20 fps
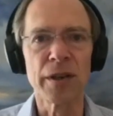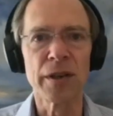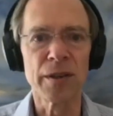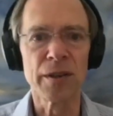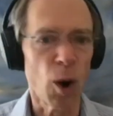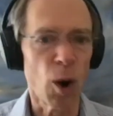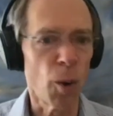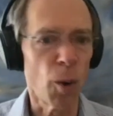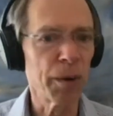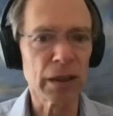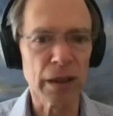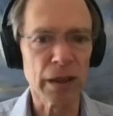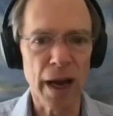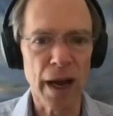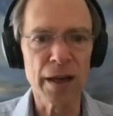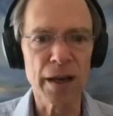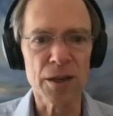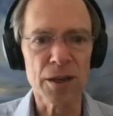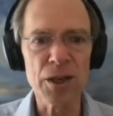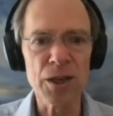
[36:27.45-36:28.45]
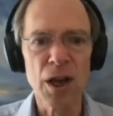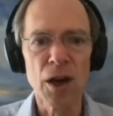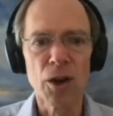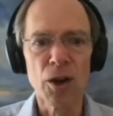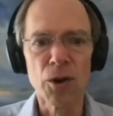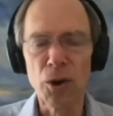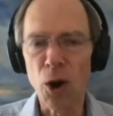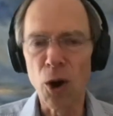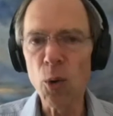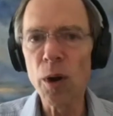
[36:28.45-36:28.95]
And the opening line is
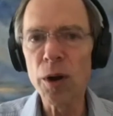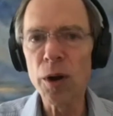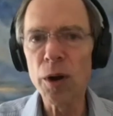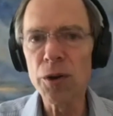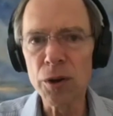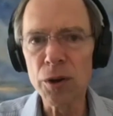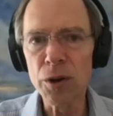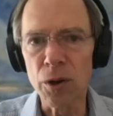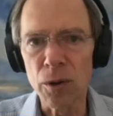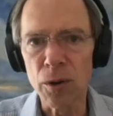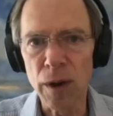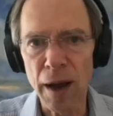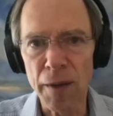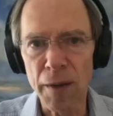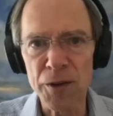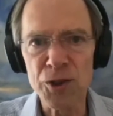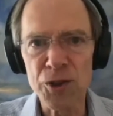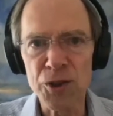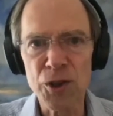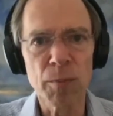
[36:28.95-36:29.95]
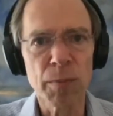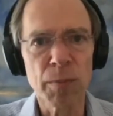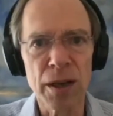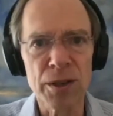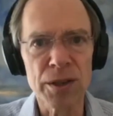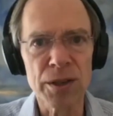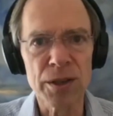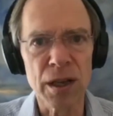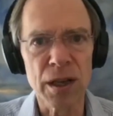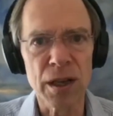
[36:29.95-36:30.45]
no one knew how the
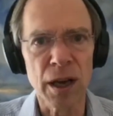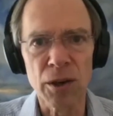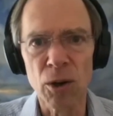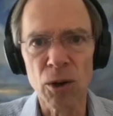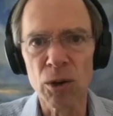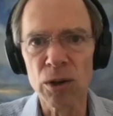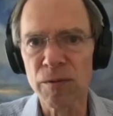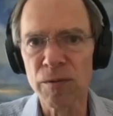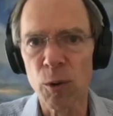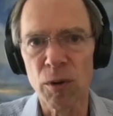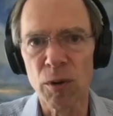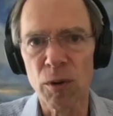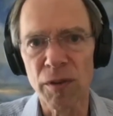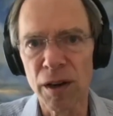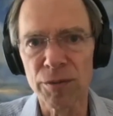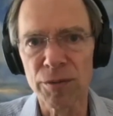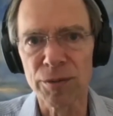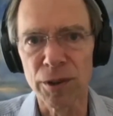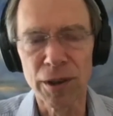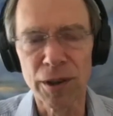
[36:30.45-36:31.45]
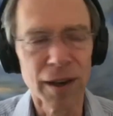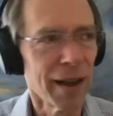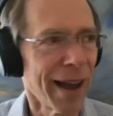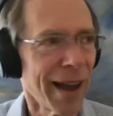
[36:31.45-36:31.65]
chimpanzee got hold of a revolver